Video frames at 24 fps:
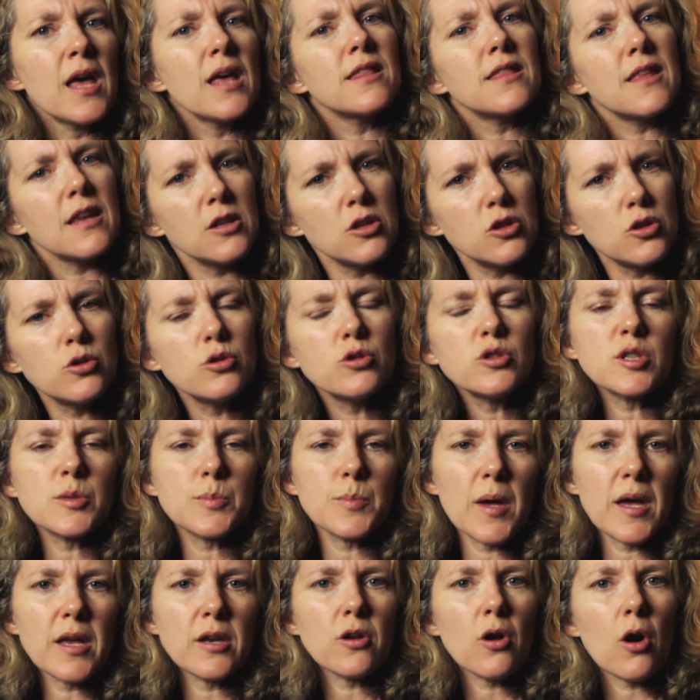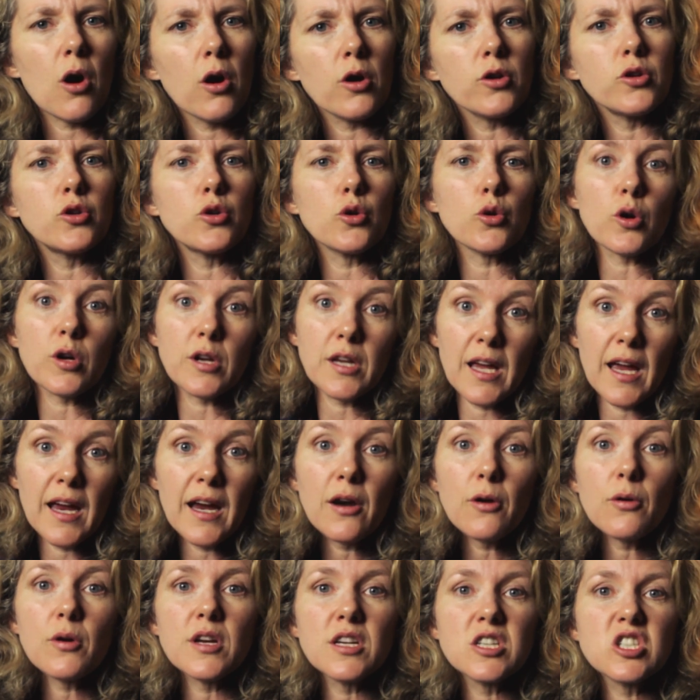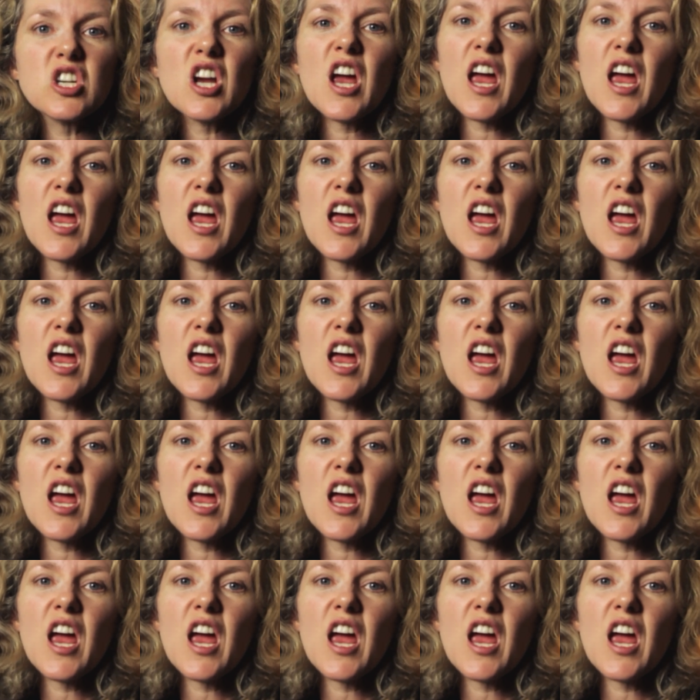than you spend on your carriage